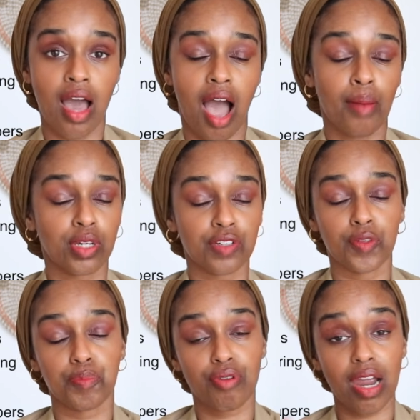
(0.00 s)
I'm looking for
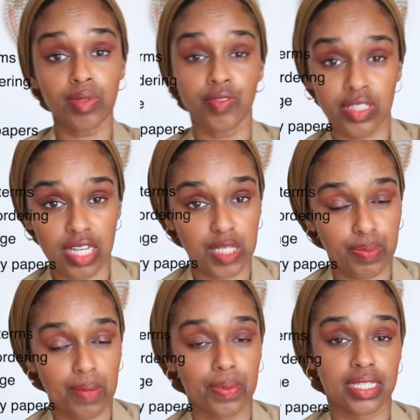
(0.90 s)
primary research
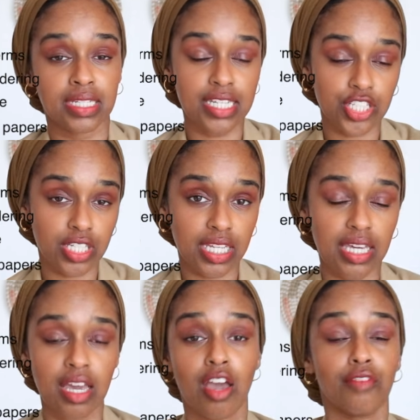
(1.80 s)
papers initially.